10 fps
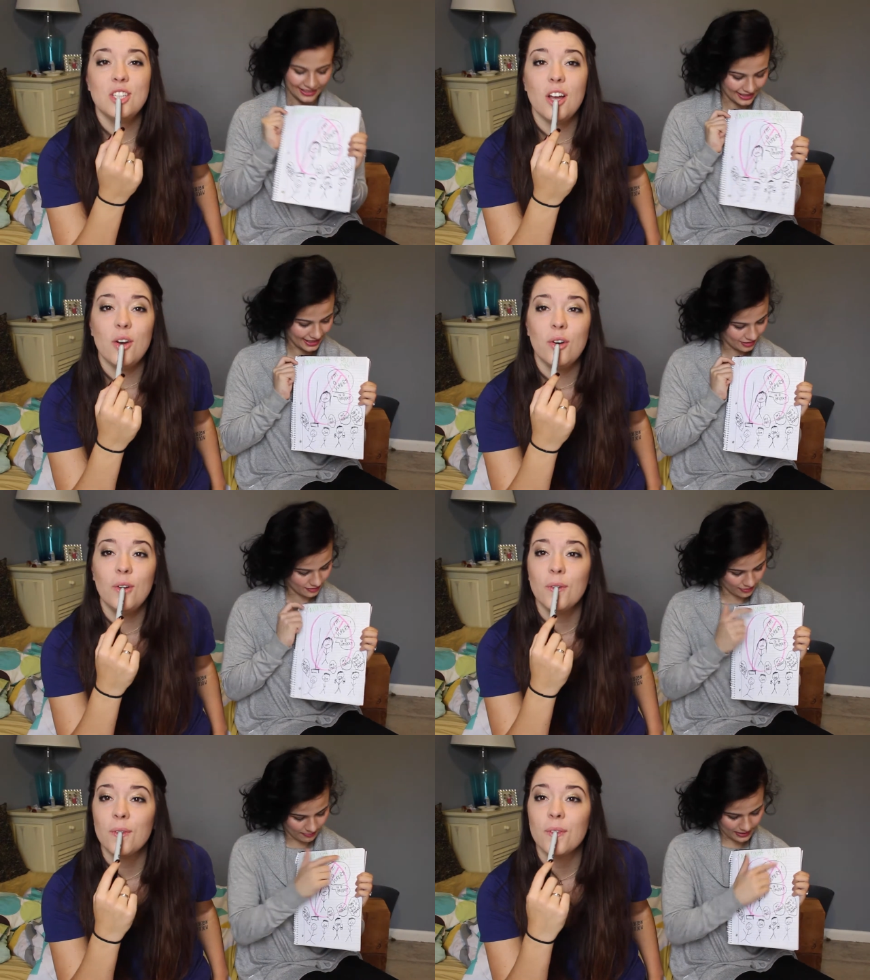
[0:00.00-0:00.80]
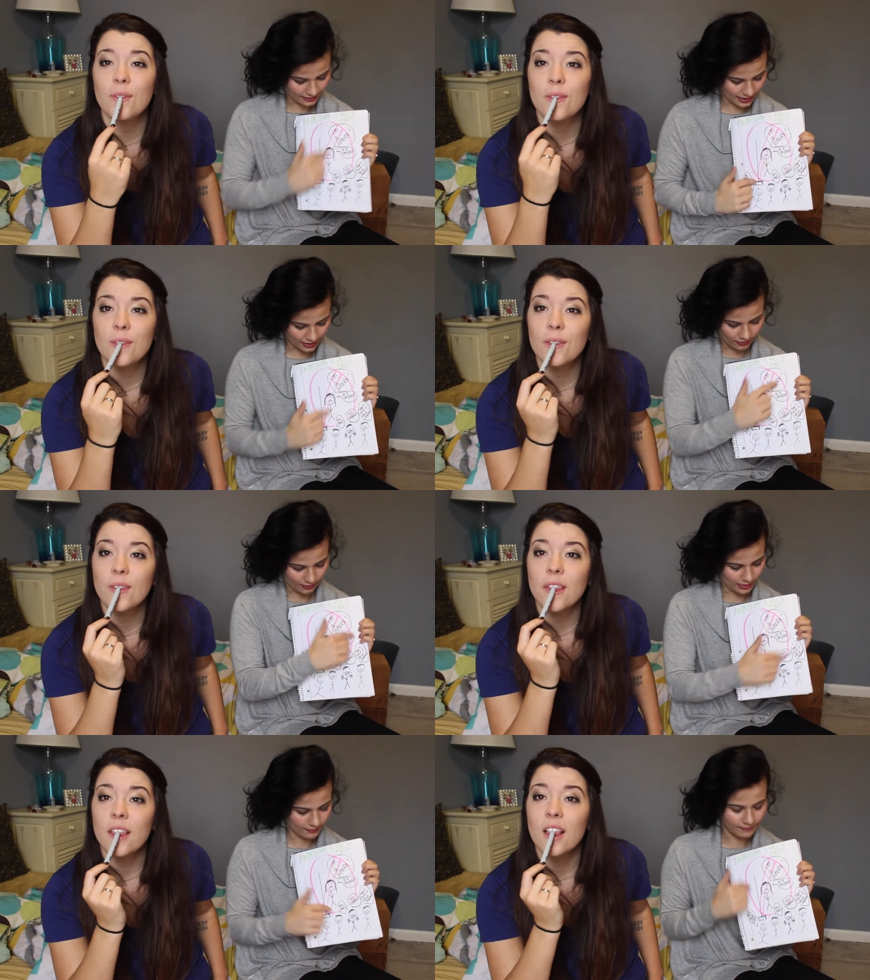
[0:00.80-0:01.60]
Speaker 1: so, I drew the big line
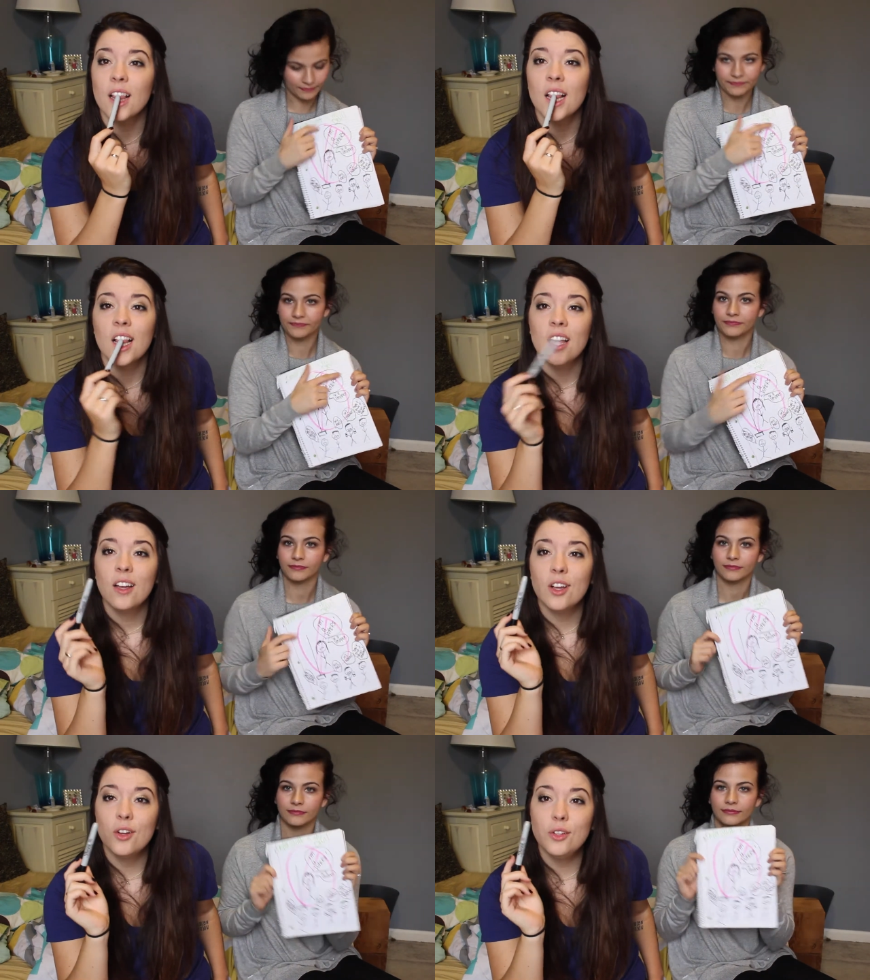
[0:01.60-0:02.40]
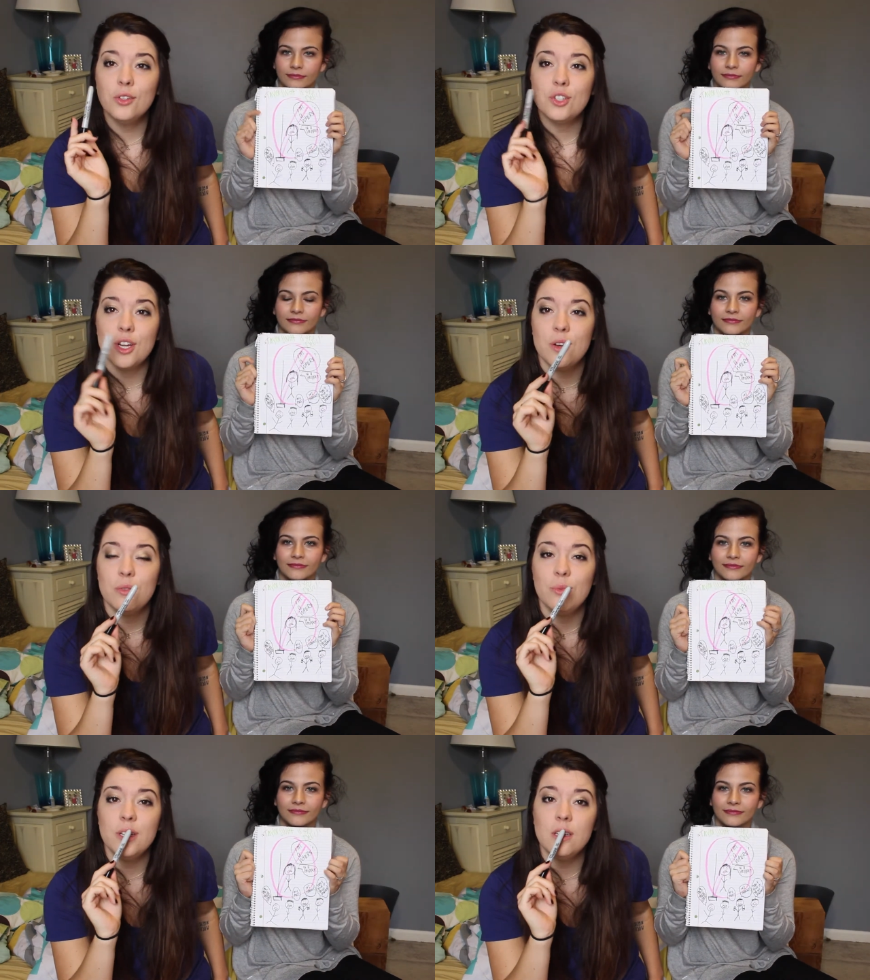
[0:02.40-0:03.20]
through it.
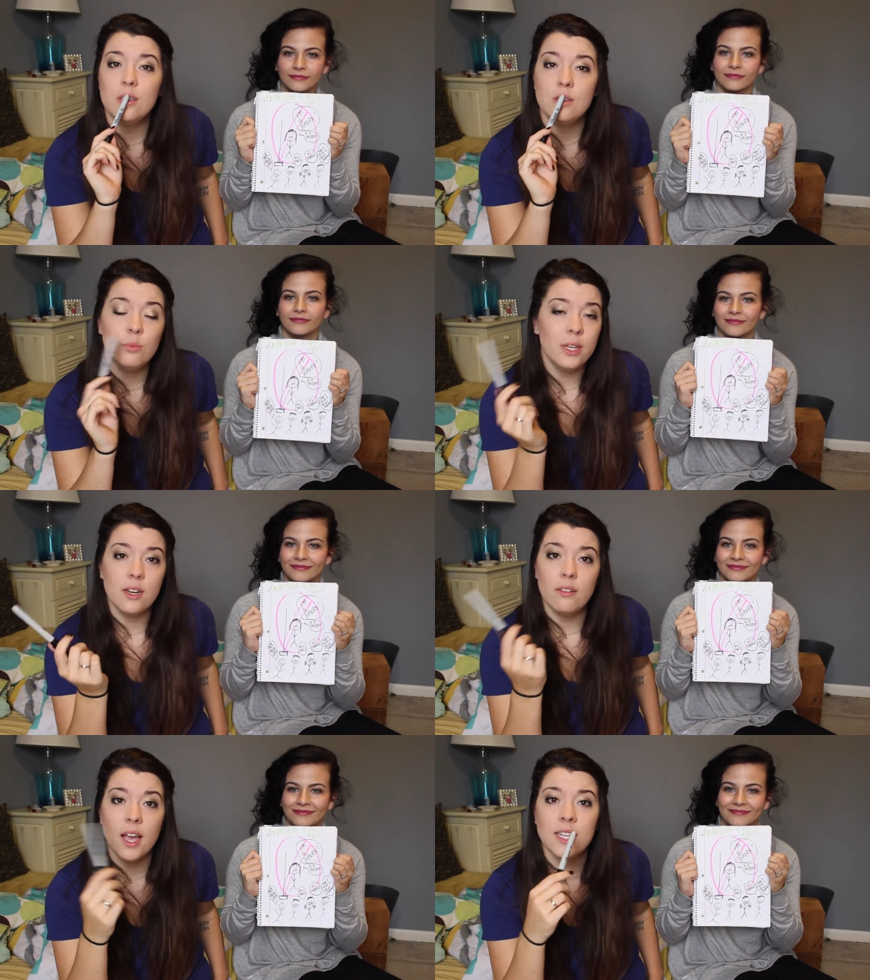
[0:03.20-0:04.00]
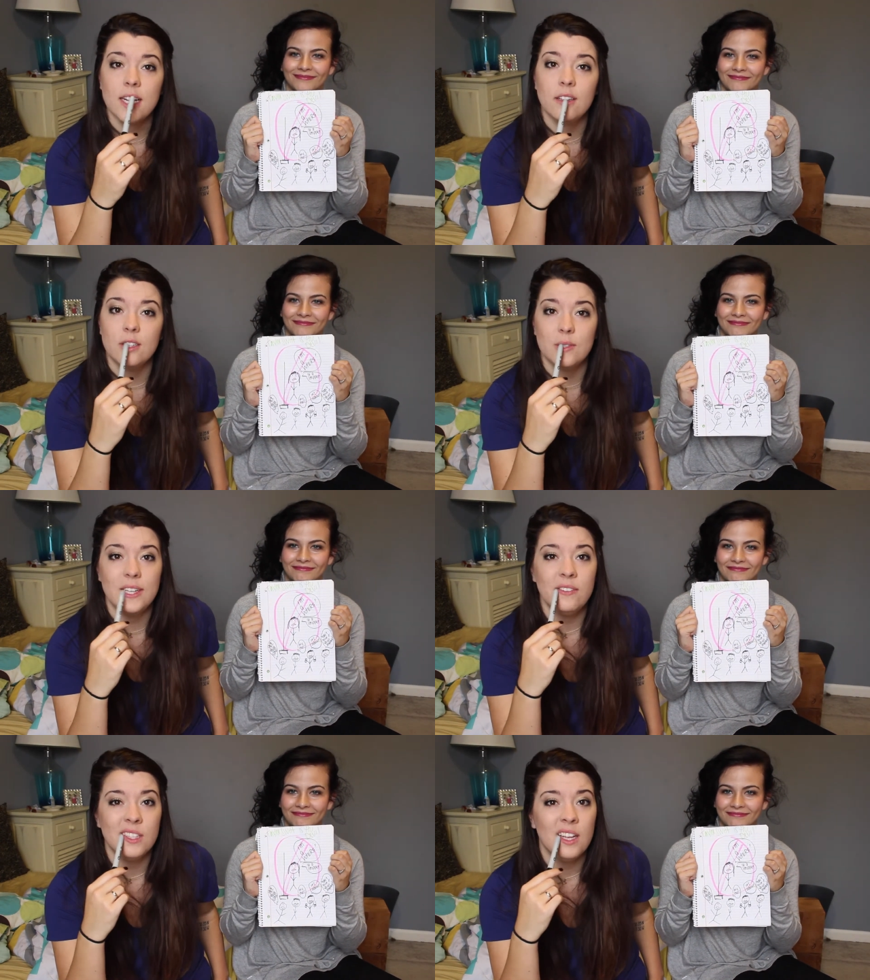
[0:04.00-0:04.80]
Speaker 2: Conclusion, we, we don't like Taylor
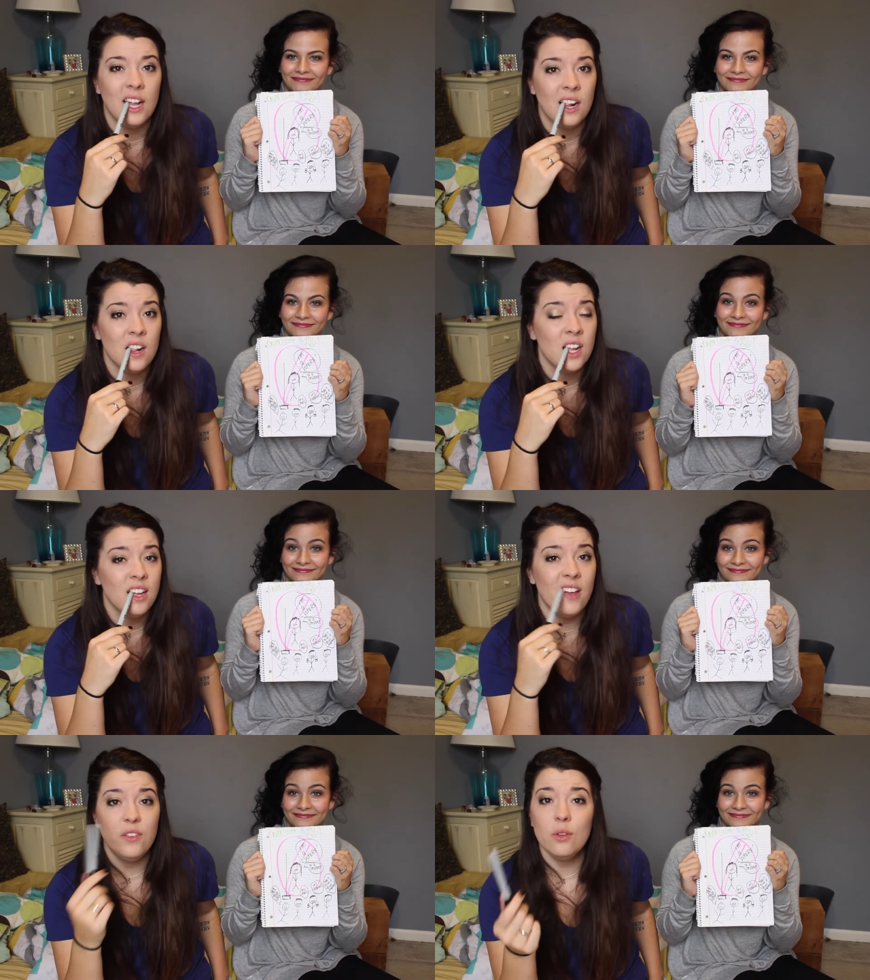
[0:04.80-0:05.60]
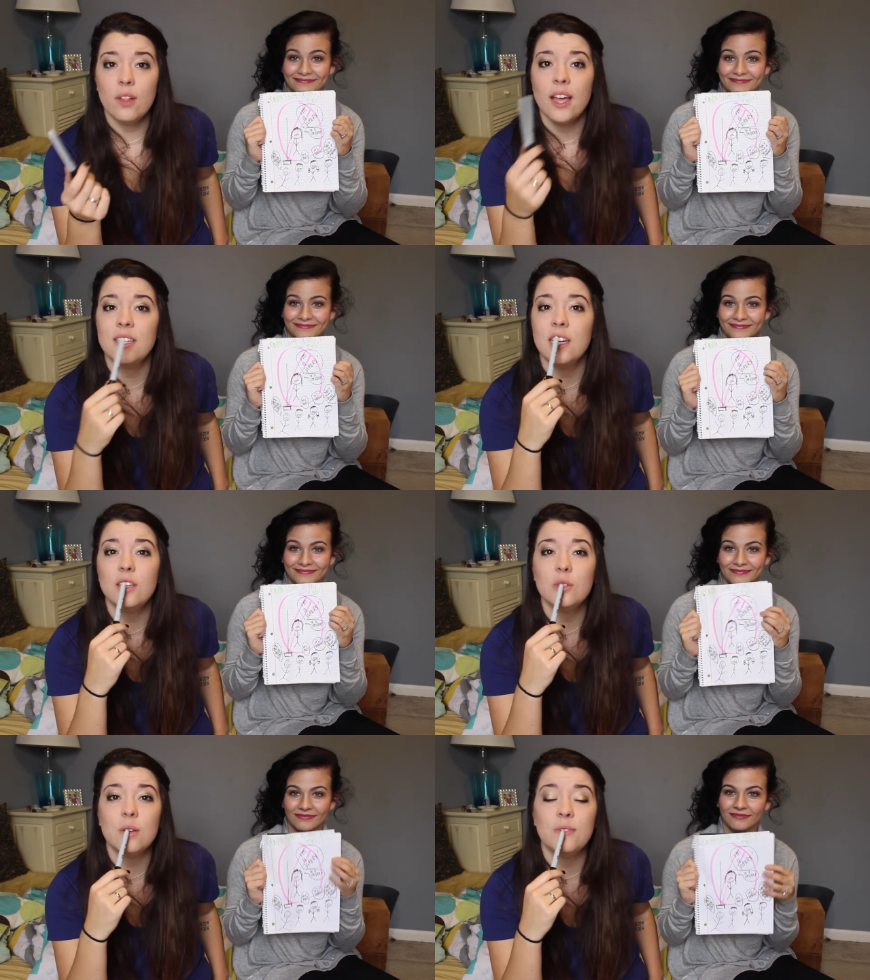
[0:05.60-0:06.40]
Swift. If you like
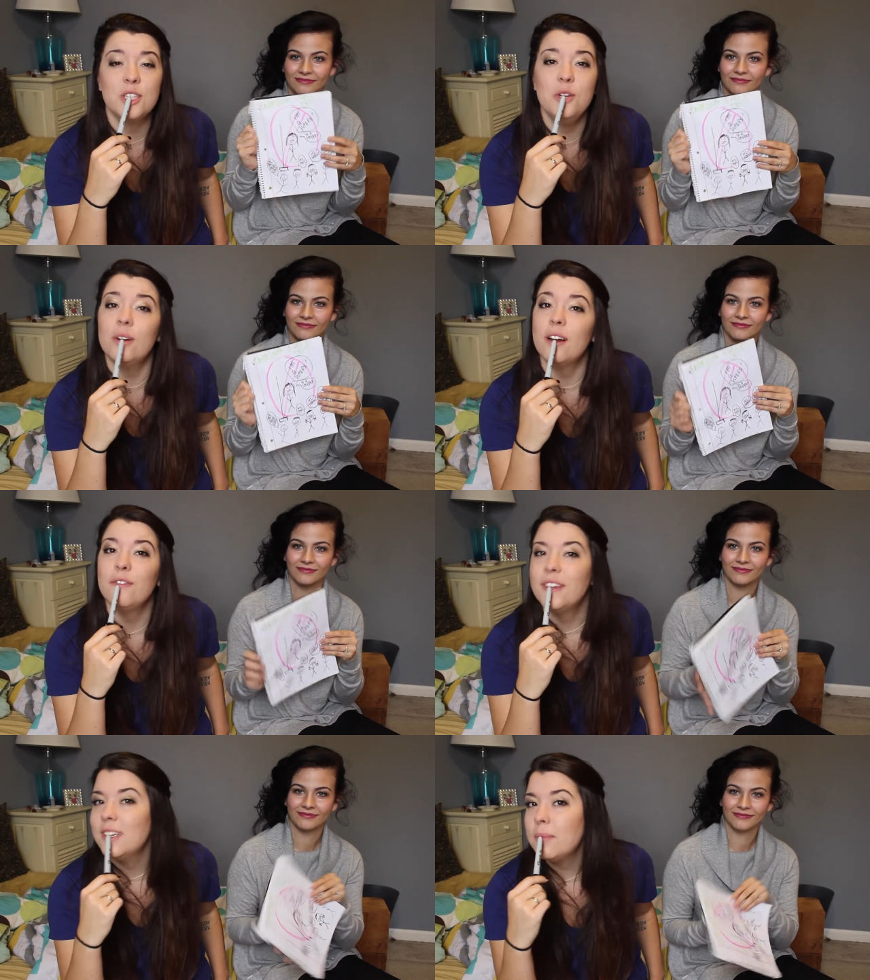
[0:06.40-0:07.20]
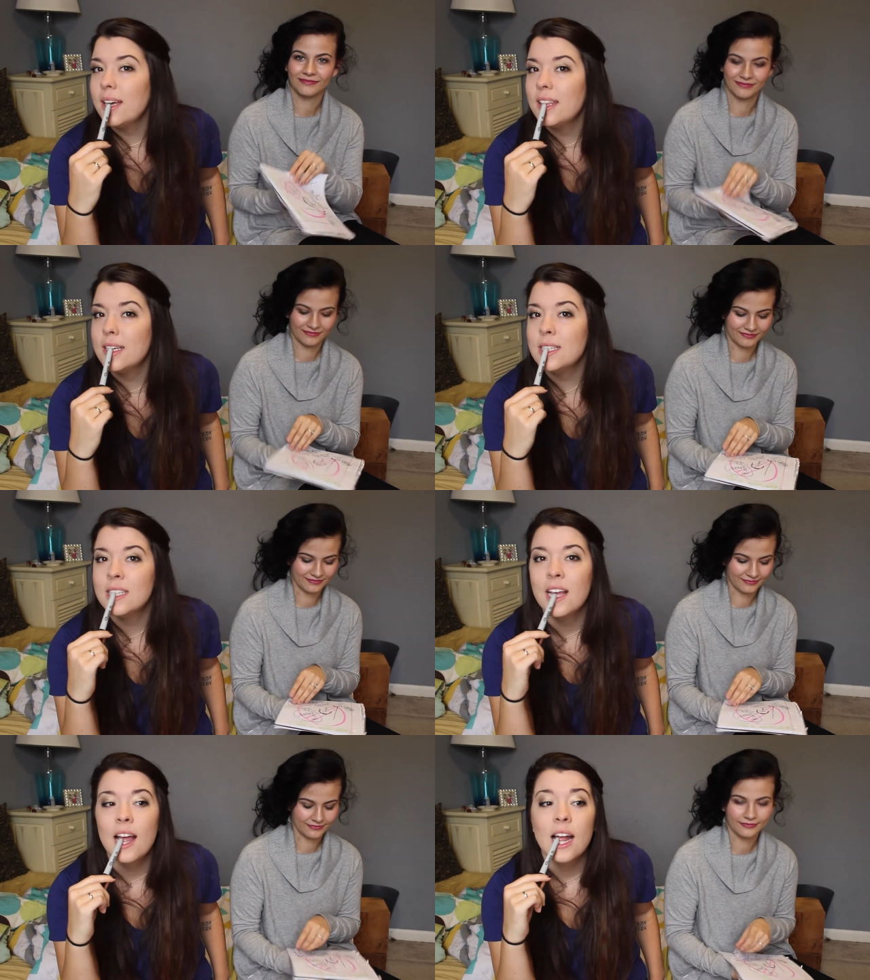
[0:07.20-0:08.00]
Taylor Swift and you are offended by this,